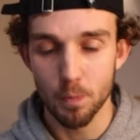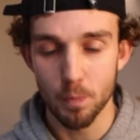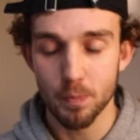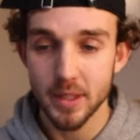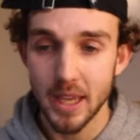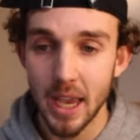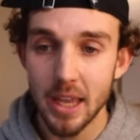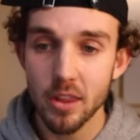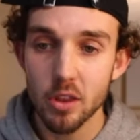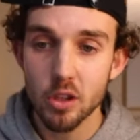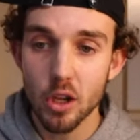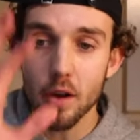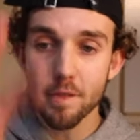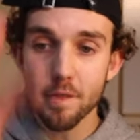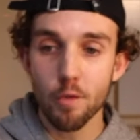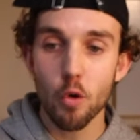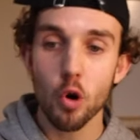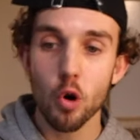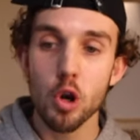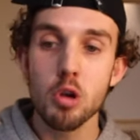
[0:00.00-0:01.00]
Okay, the done
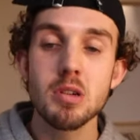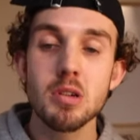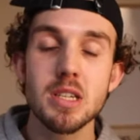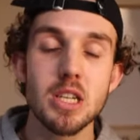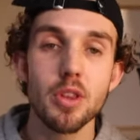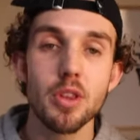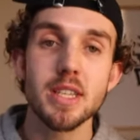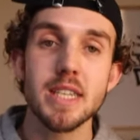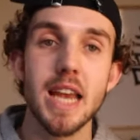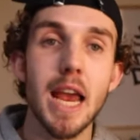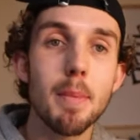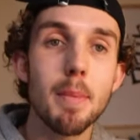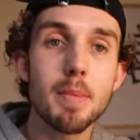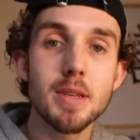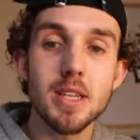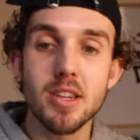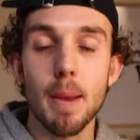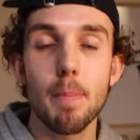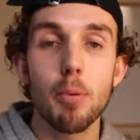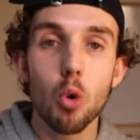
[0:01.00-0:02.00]
for you is still the same as a
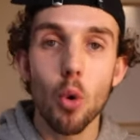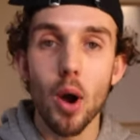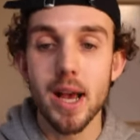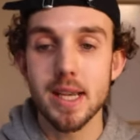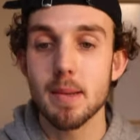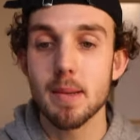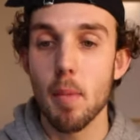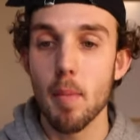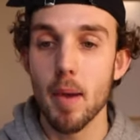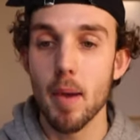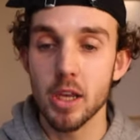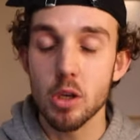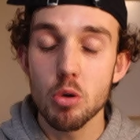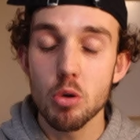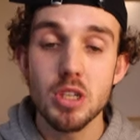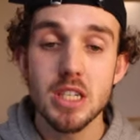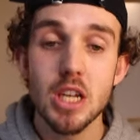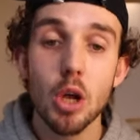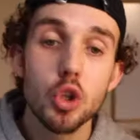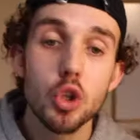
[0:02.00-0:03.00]
typical SMMA. You
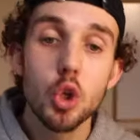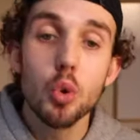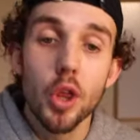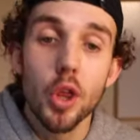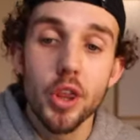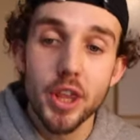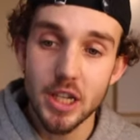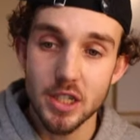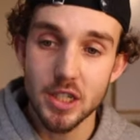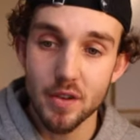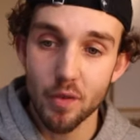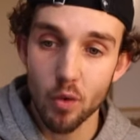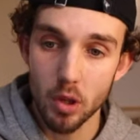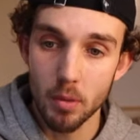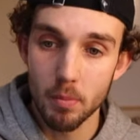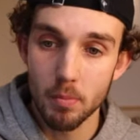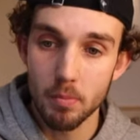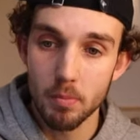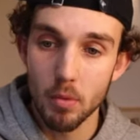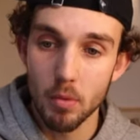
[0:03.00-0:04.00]
still do the things for
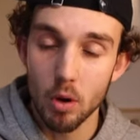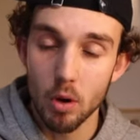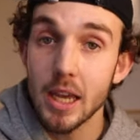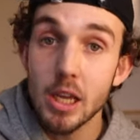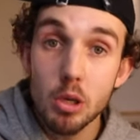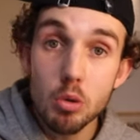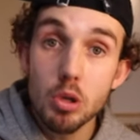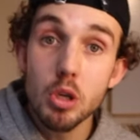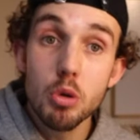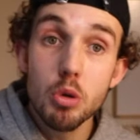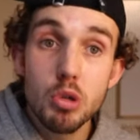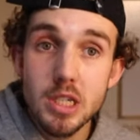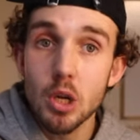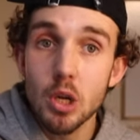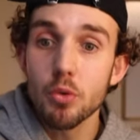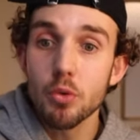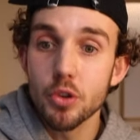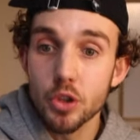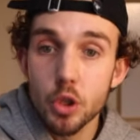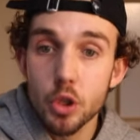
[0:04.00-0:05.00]
them. Okay, you still
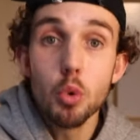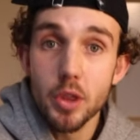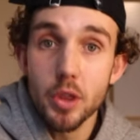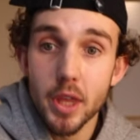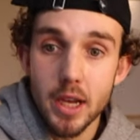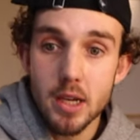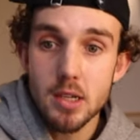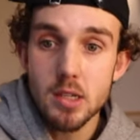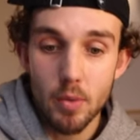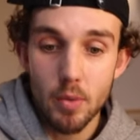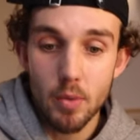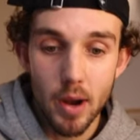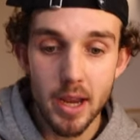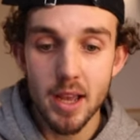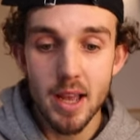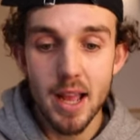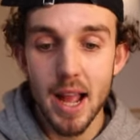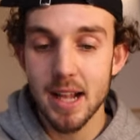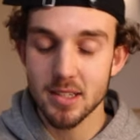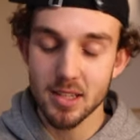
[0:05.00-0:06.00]
do things, right?
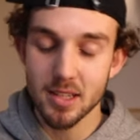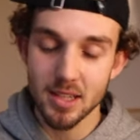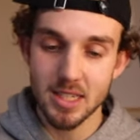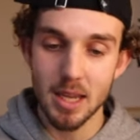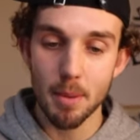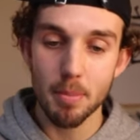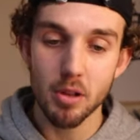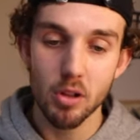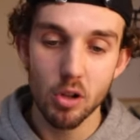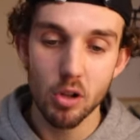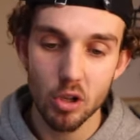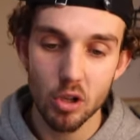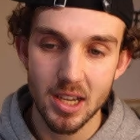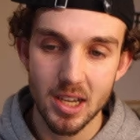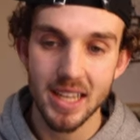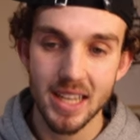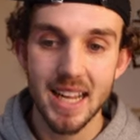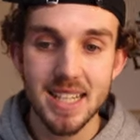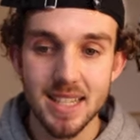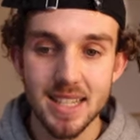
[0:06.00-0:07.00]
And so this typically looks like
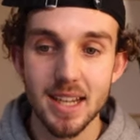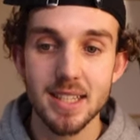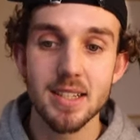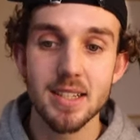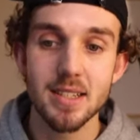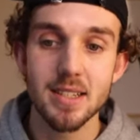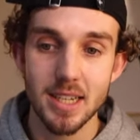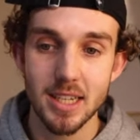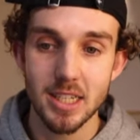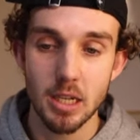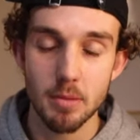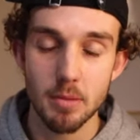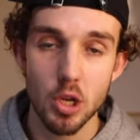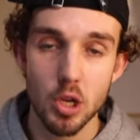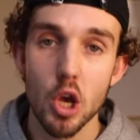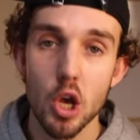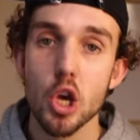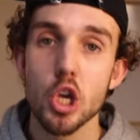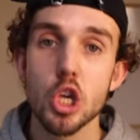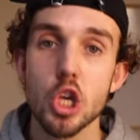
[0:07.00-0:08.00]
insights and systems.
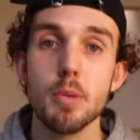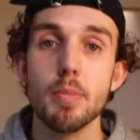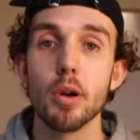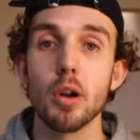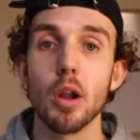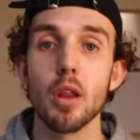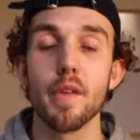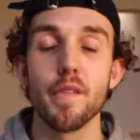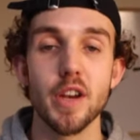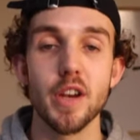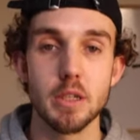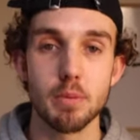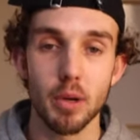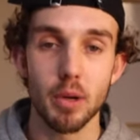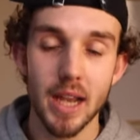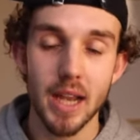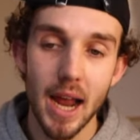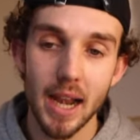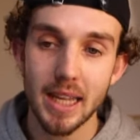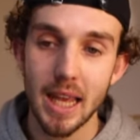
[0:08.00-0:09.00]
You build out the Facebook
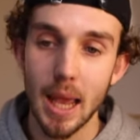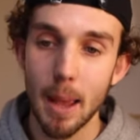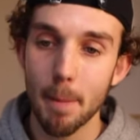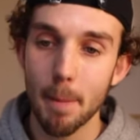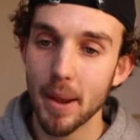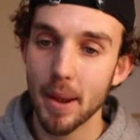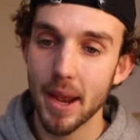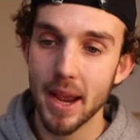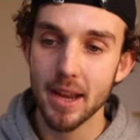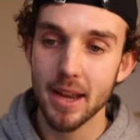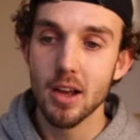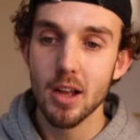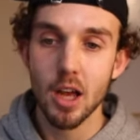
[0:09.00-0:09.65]
ad campaign.